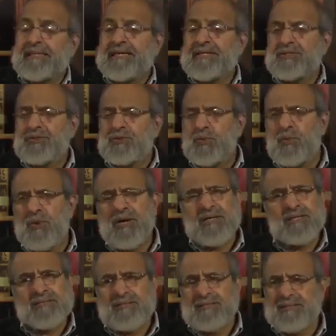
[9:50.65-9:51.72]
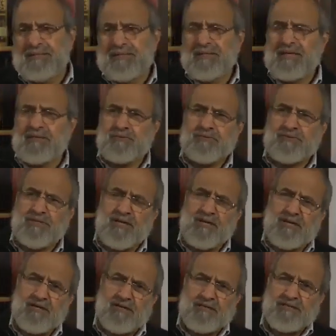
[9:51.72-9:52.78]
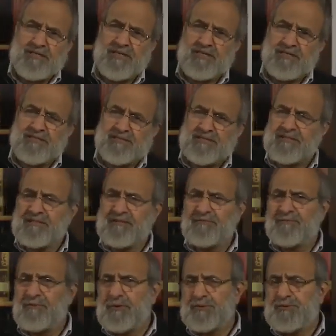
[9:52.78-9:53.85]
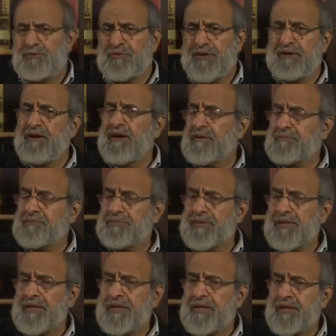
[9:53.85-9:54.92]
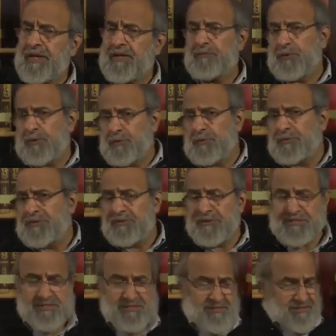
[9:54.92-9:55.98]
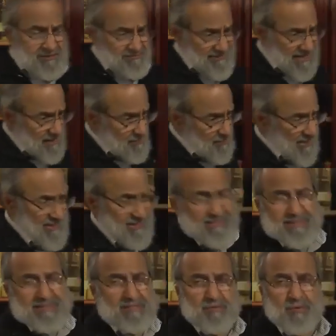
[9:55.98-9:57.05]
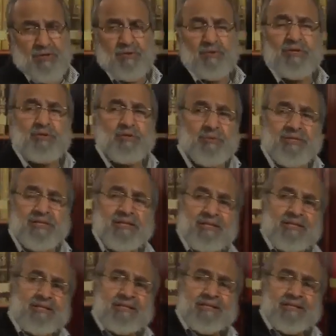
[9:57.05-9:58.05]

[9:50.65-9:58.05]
as to why certain nouns are taking certain forms of i'rab and what could be the reasons. That practice is what going to be